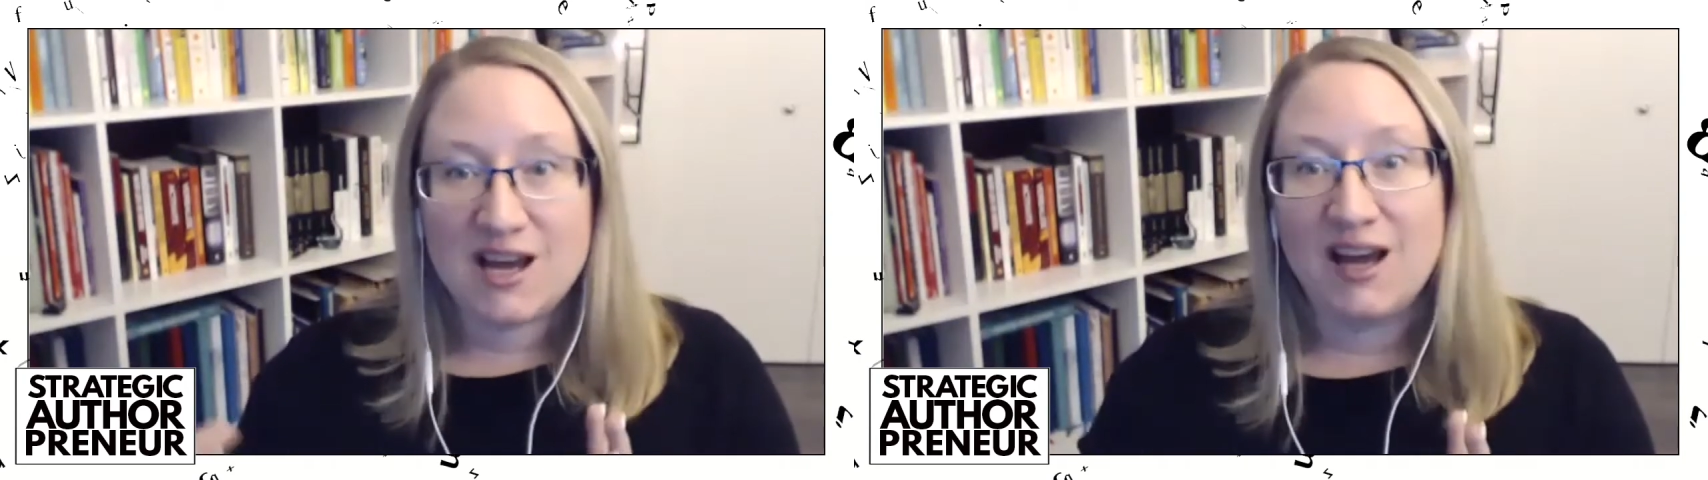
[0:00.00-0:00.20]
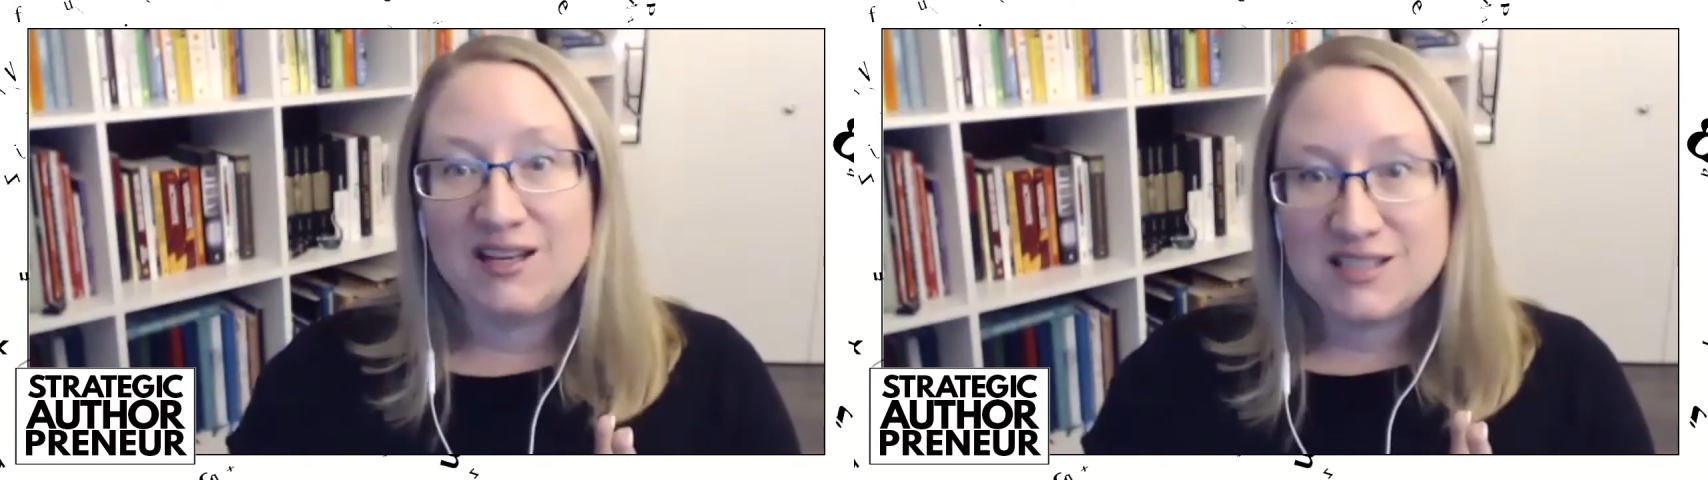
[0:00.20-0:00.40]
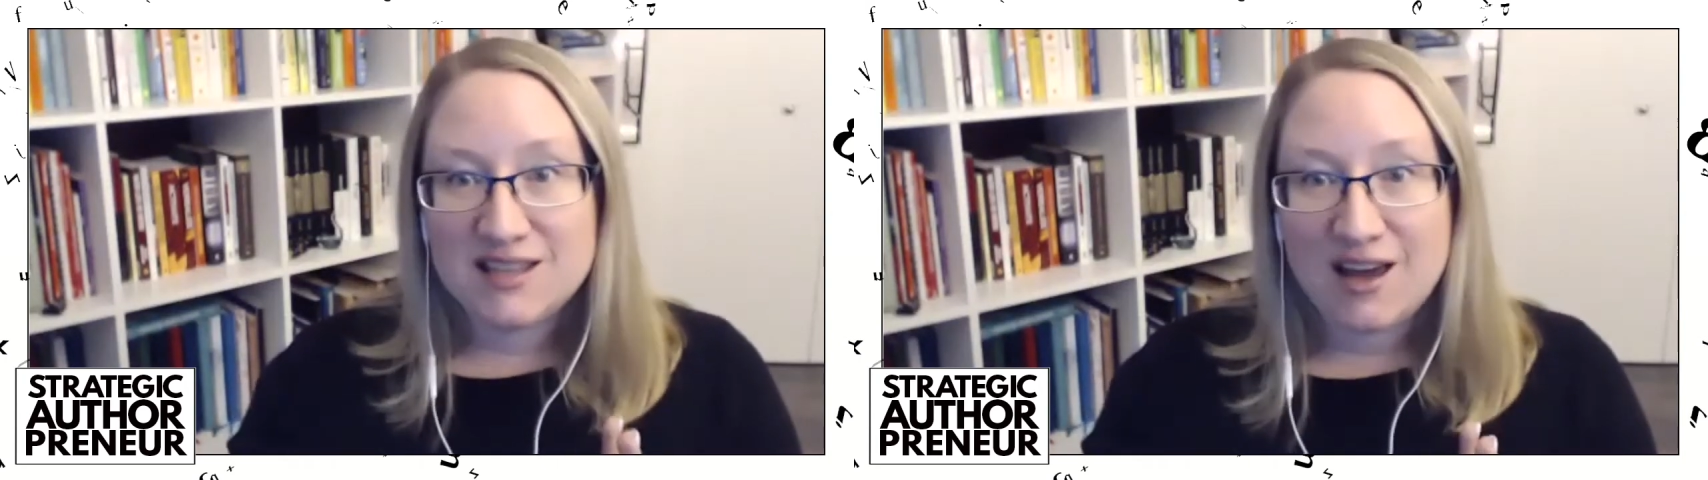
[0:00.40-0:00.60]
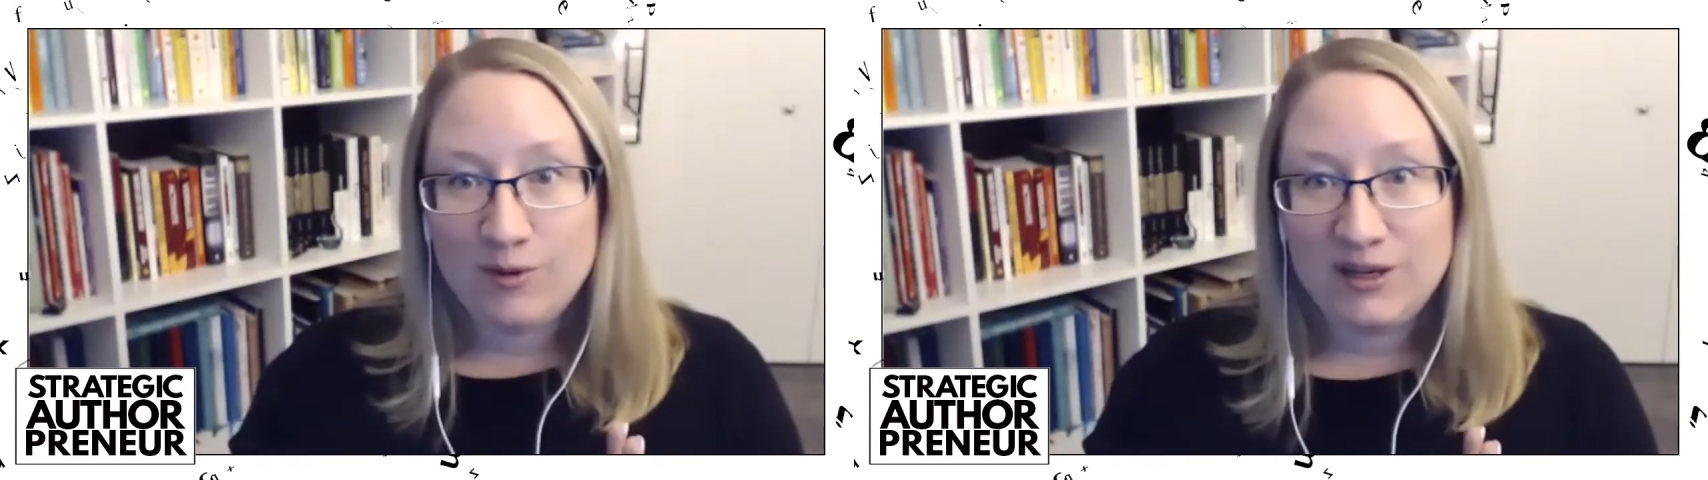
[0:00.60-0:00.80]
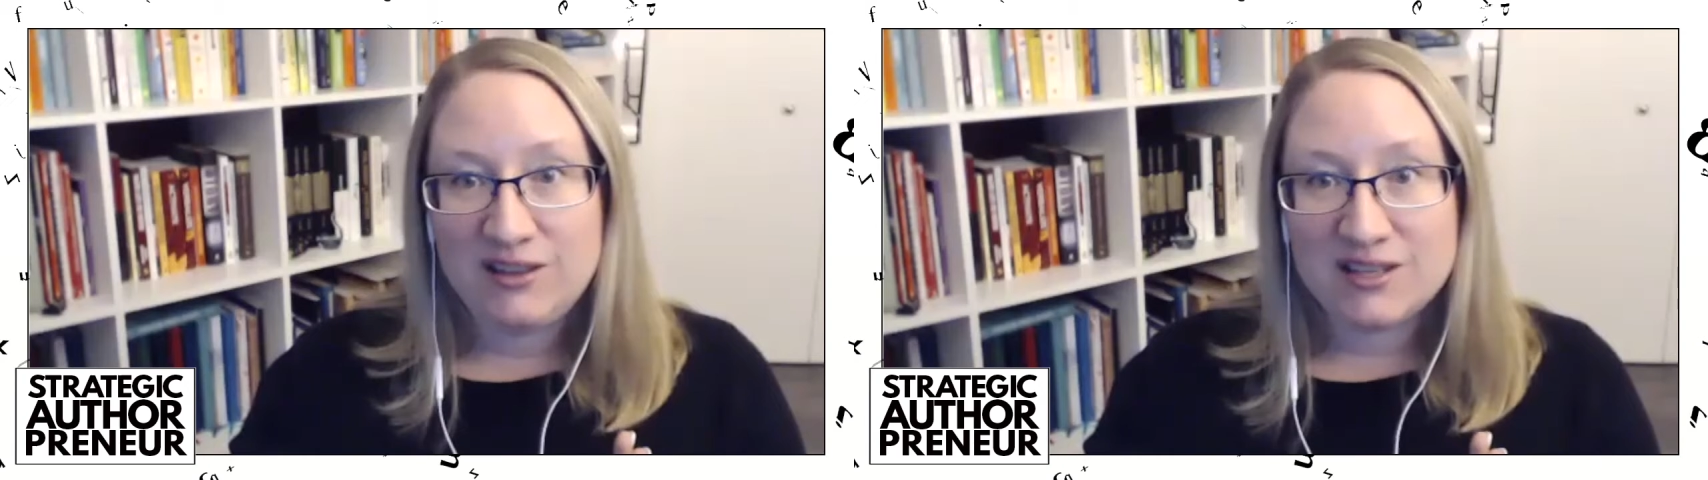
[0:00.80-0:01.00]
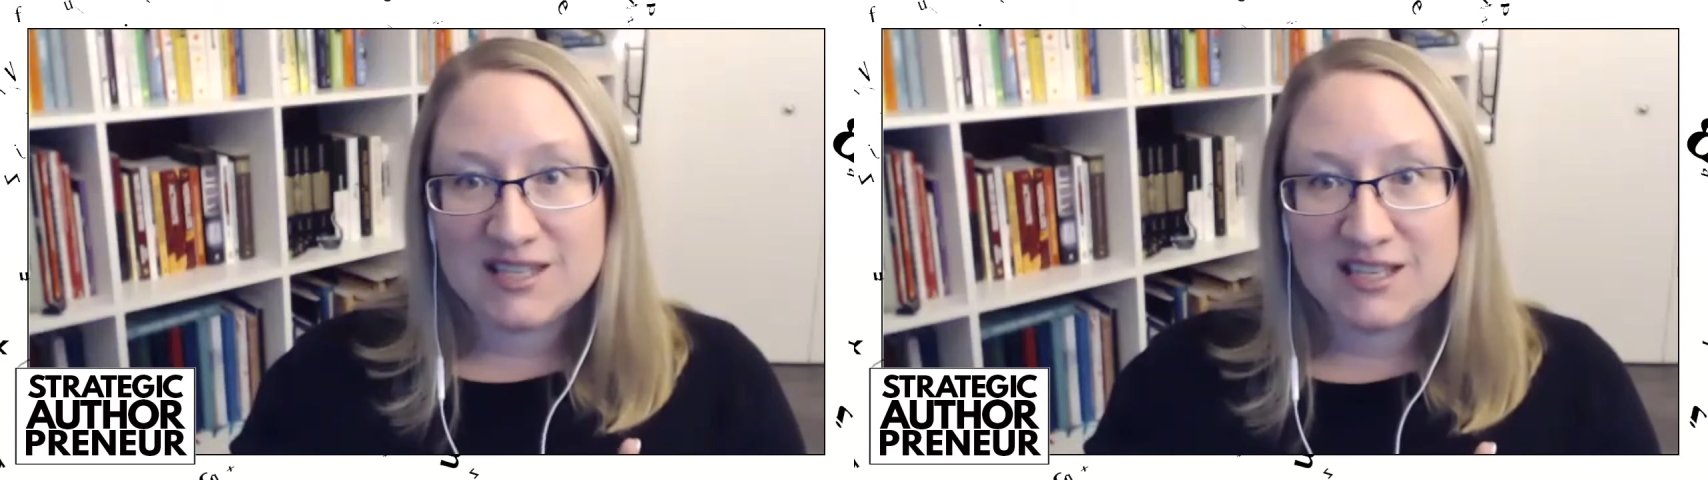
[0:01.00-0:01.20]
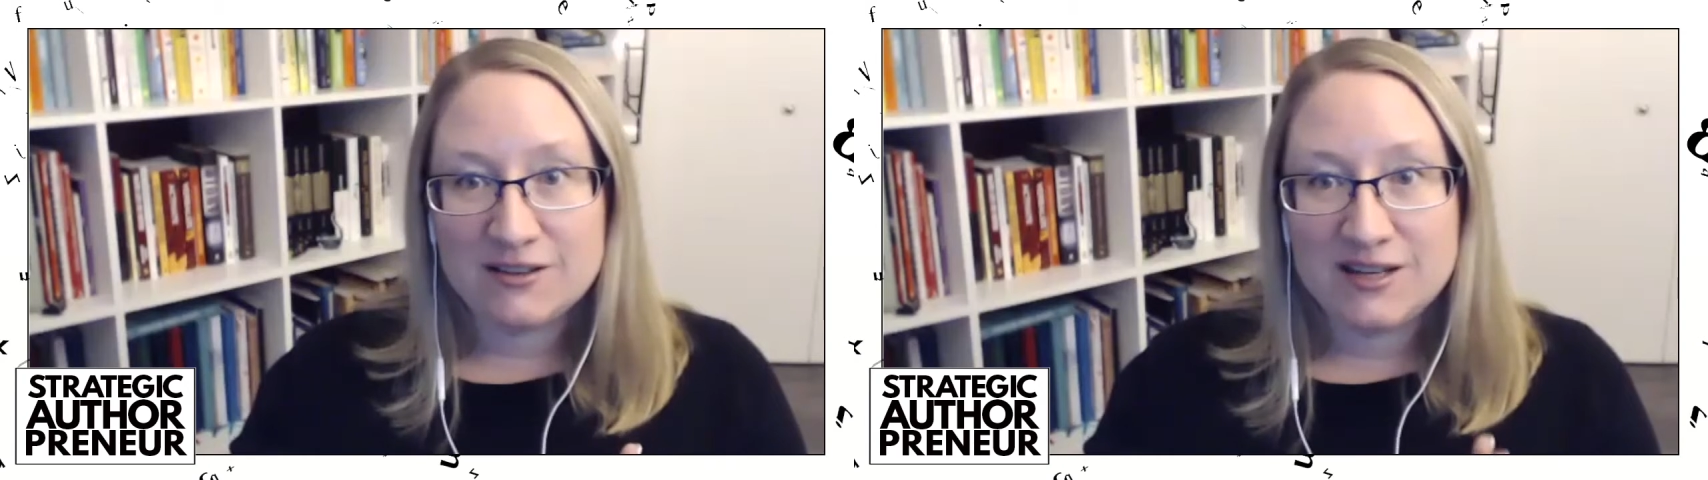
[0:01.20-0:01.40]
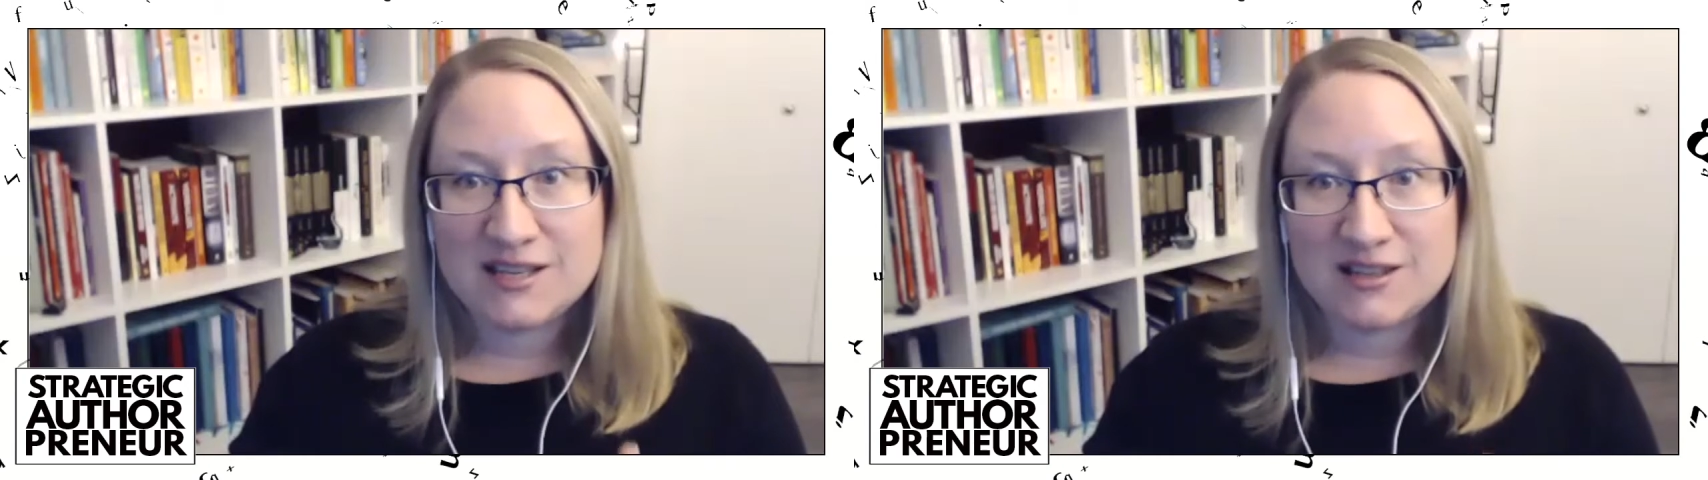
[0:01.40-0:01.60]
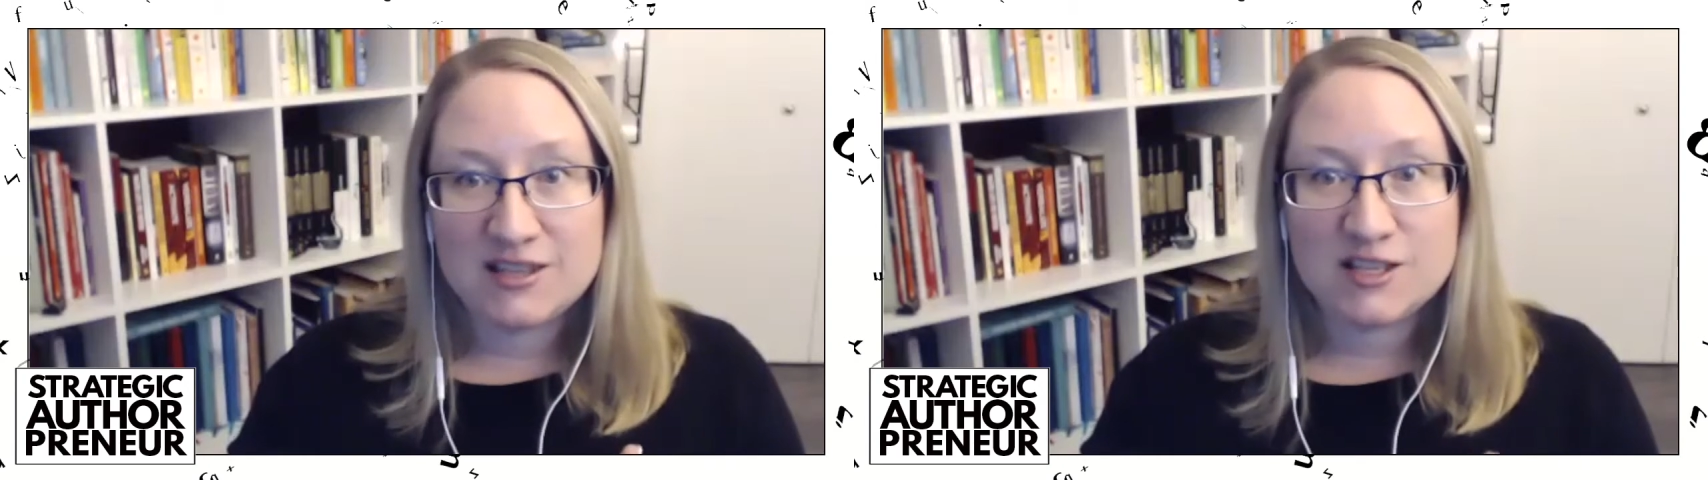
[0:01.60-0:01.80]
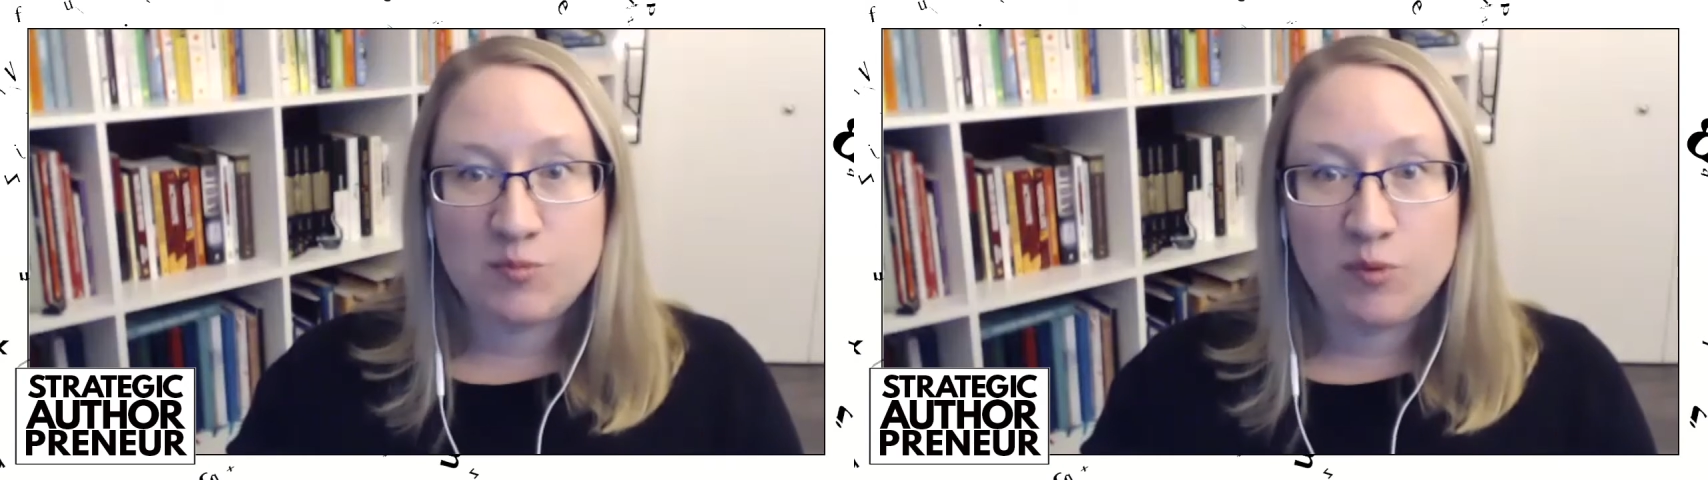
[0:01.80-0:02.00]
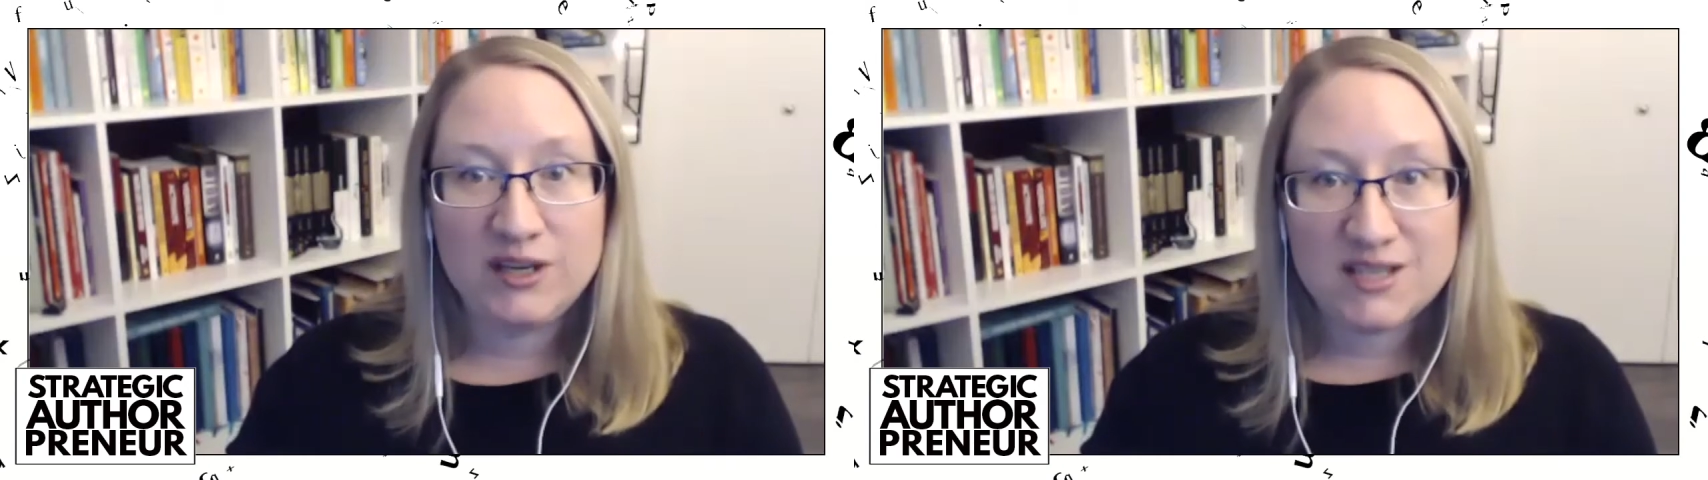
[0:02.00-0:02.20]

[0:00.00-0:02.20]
tied to that one in the series at this point,